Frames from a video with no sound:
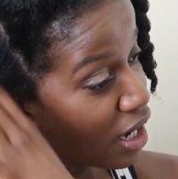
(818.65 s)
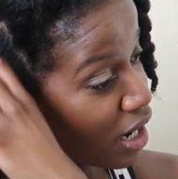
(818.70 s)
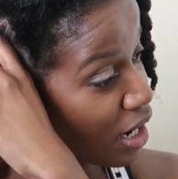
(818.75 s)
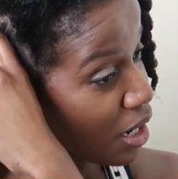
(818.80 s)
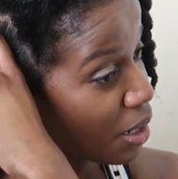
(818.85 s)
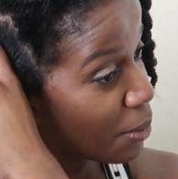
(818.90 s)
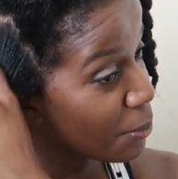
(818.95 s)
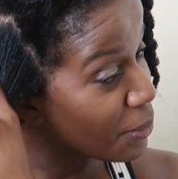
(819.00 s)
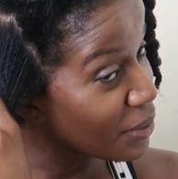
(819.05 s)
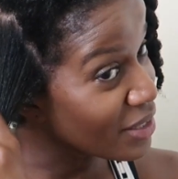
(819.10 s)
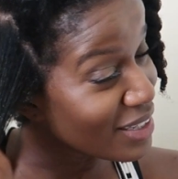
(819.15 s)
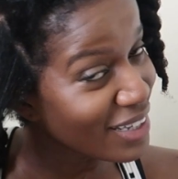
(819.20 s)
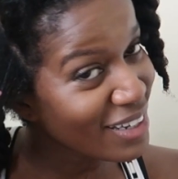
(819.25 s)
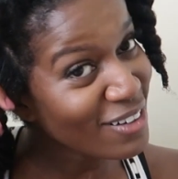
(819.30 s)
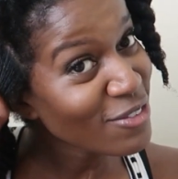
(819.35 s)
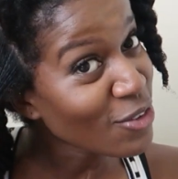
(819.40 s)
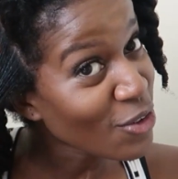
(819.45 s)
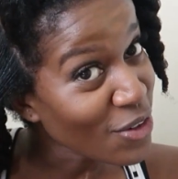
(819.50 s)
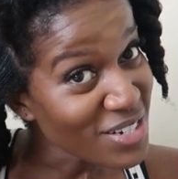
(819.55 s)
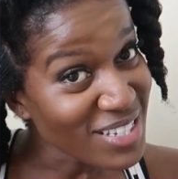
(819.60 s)
But then
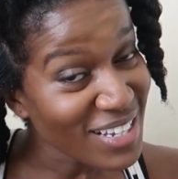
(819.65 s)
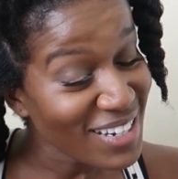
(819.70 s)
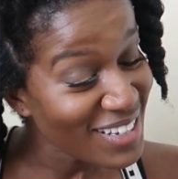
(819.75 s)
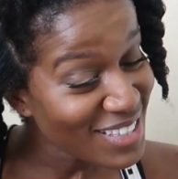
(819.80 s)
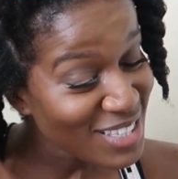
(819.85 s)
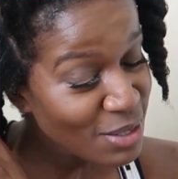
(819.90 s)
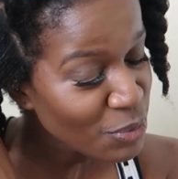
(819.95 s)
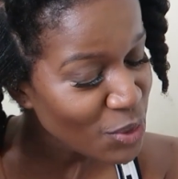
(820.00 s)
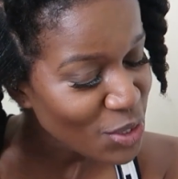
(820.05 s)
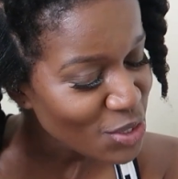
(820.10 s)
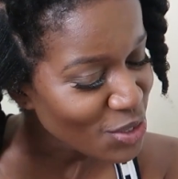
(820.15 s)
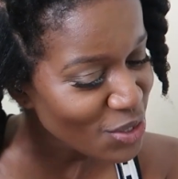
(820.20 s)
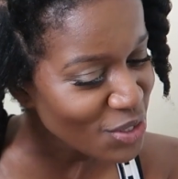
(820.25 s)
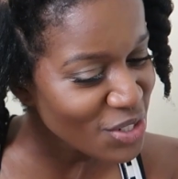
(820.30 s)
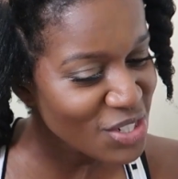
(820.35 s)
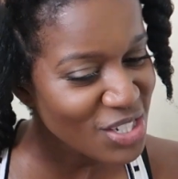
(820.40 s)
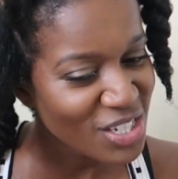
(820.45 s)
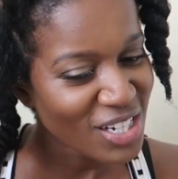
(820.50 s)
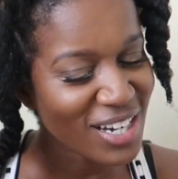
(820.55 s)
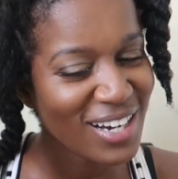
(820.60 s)
of course I did some
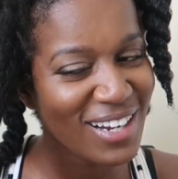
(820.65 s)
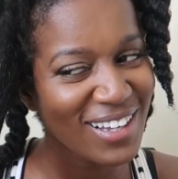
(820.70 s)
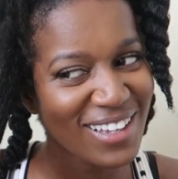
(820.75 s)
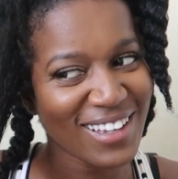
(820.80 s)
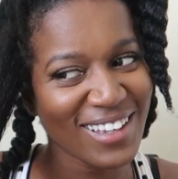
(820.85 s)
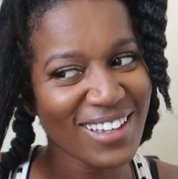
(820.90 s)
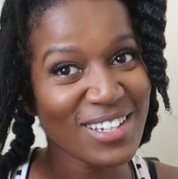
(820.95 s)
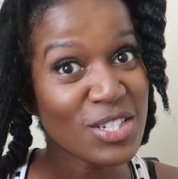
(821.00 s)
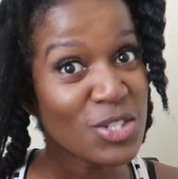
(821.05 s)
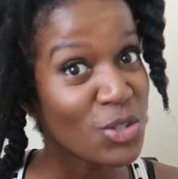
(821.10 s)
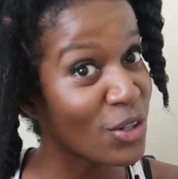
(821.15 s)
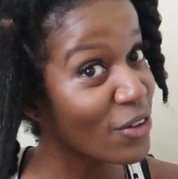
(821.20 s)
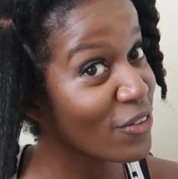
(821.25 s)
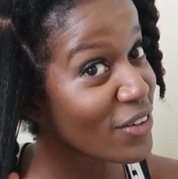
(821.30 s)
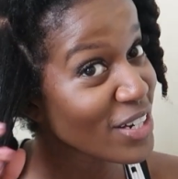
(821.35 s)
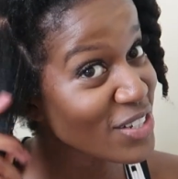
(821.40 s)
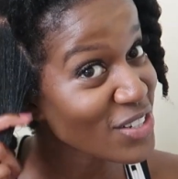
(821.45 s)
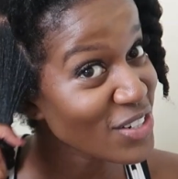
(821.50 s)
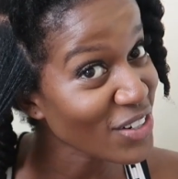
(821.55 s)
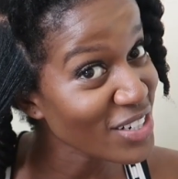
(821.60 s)
research. Do your
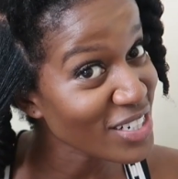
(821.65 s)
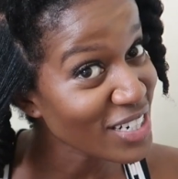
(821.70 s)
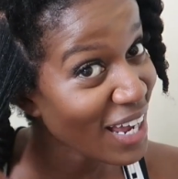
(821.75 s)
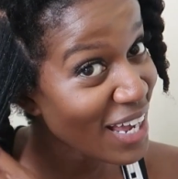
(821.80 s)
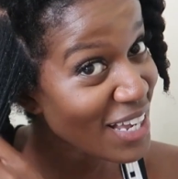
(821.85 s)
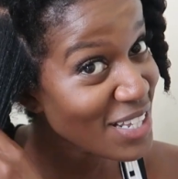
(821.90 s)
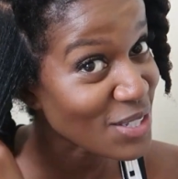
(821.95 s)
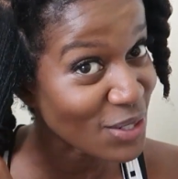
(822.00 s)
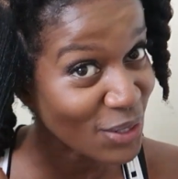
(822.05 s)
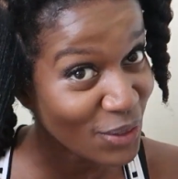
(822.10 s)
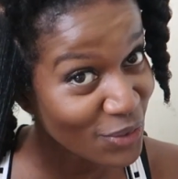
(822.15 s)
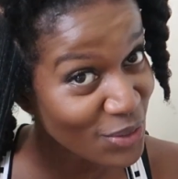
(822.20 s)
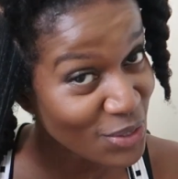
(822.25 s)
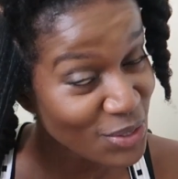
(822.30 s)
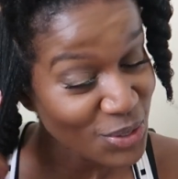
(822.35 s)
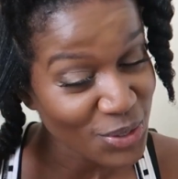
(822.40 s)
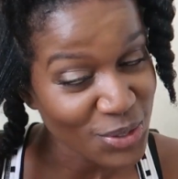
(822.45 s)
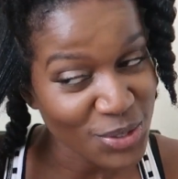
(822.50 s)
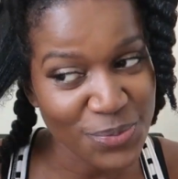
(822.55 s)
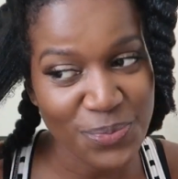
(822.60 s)
research, guys, do your
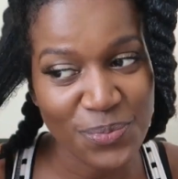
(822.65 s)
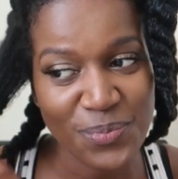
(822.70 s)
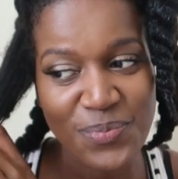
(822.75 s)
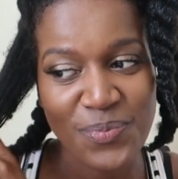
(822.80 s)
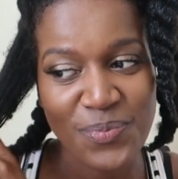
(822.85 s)
research.